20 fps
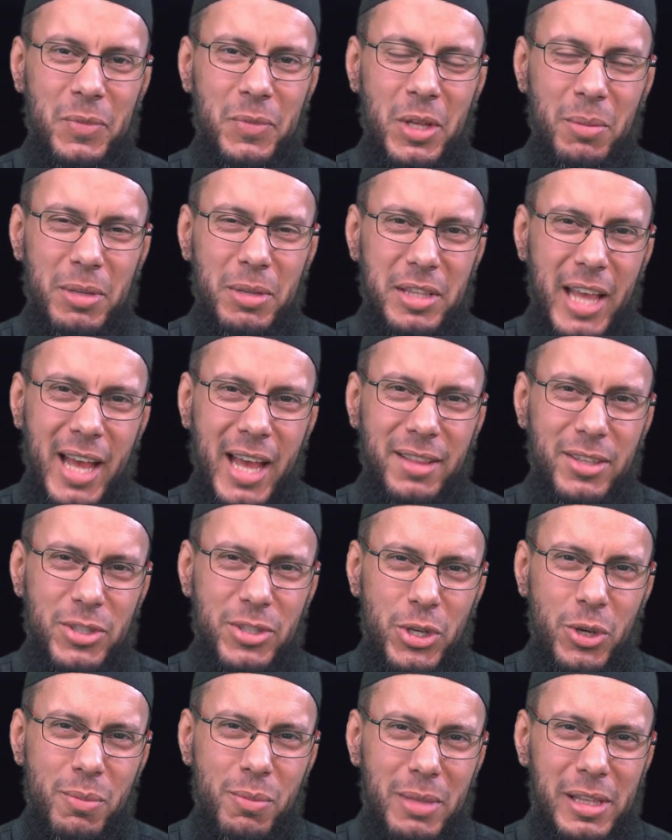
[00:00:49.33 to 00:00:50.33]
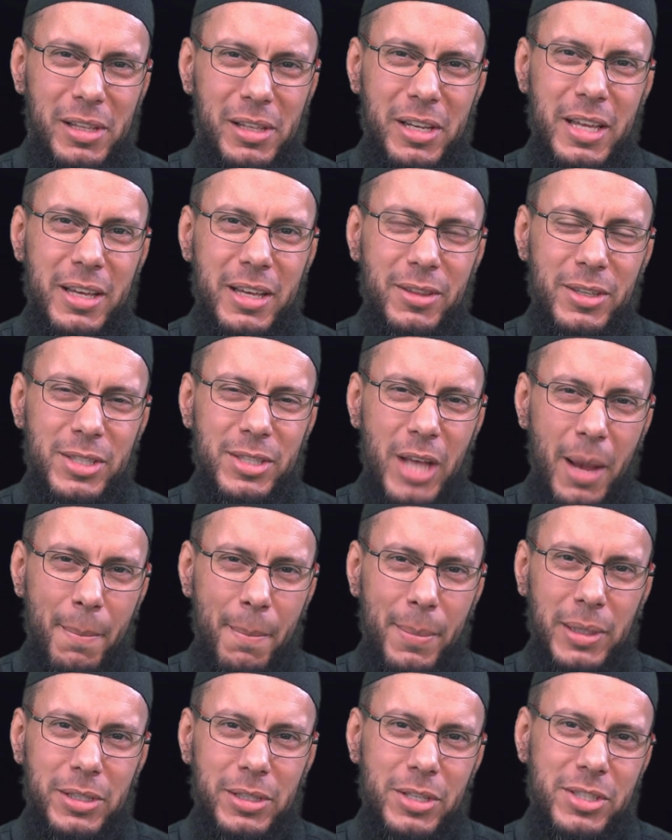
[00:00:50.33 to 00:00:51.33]
but they had this humility, this
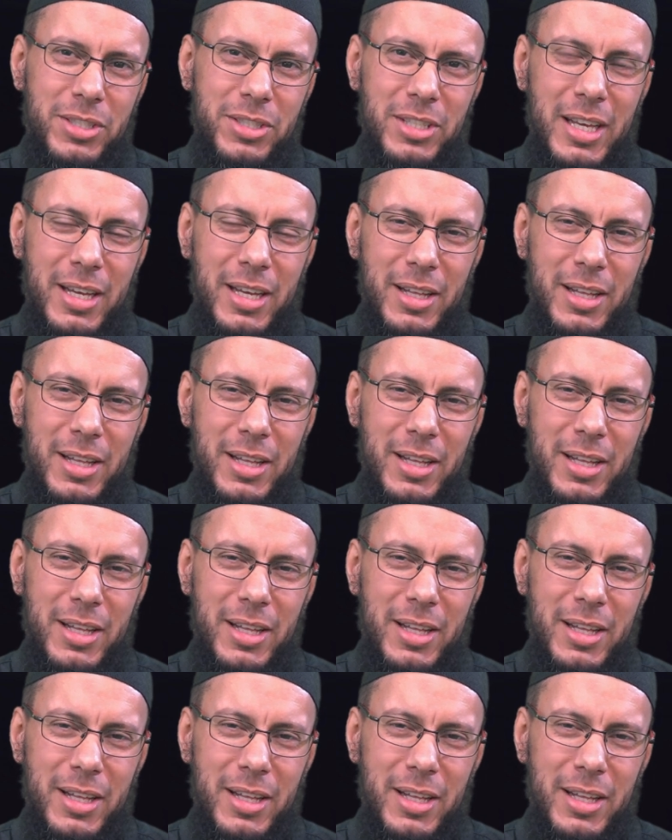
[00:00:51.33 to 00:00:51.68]
humbleness,